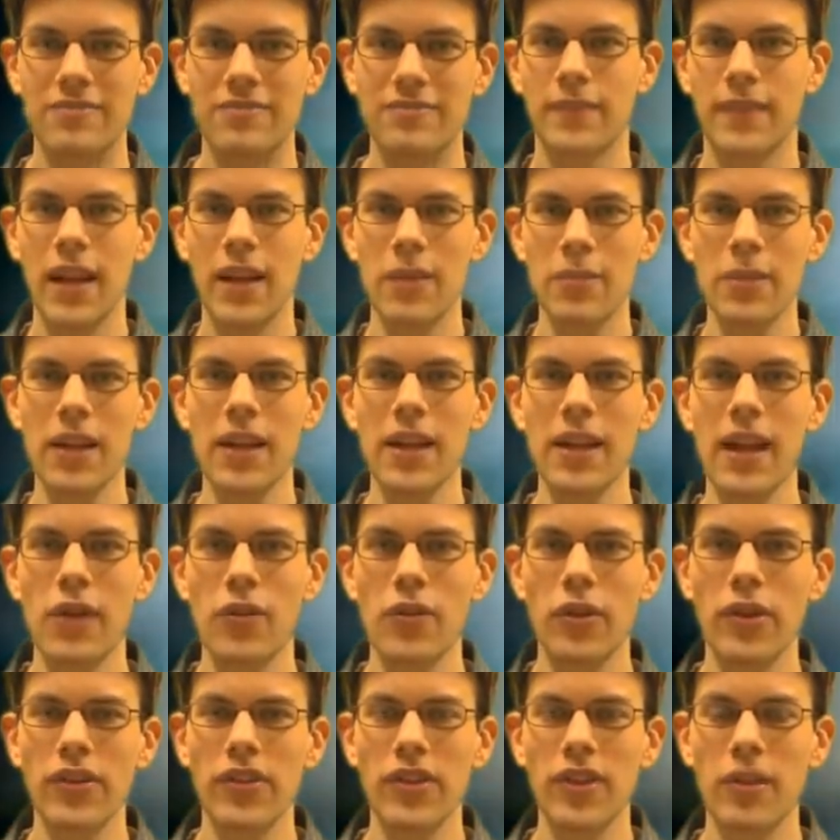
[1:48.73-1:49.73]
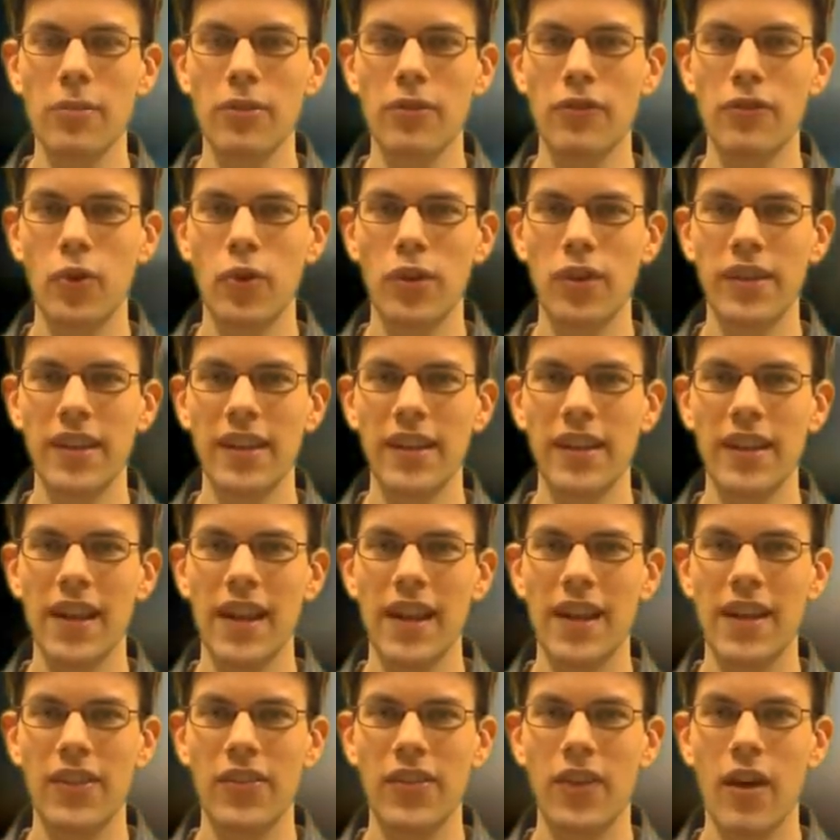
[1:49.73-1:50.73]
Coming in at reason number 14
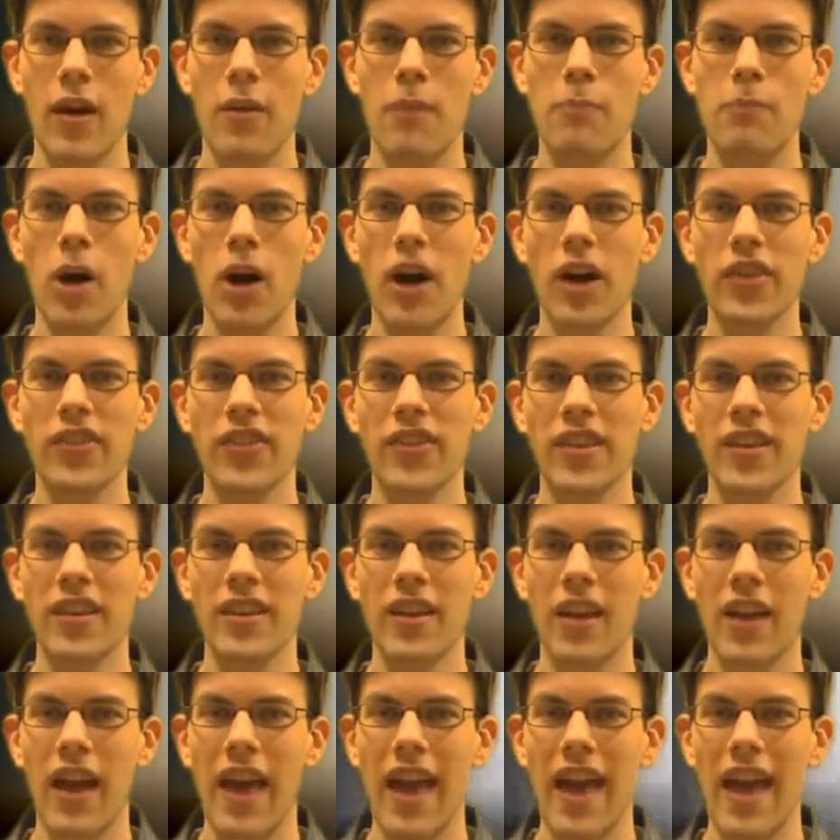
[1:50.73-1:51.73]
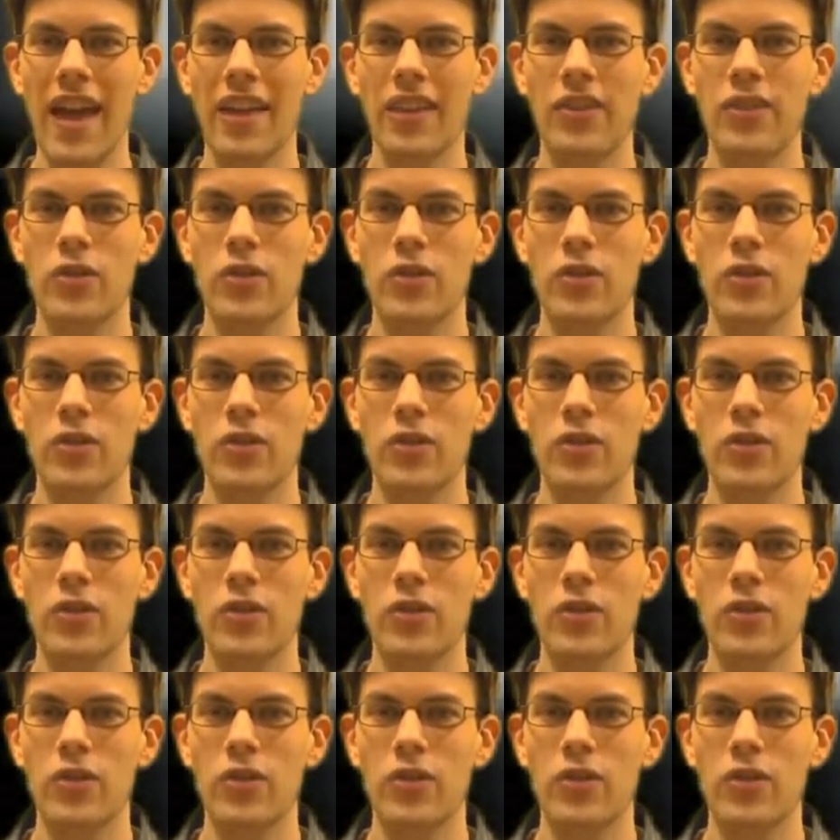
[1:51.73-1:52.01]
is Boston and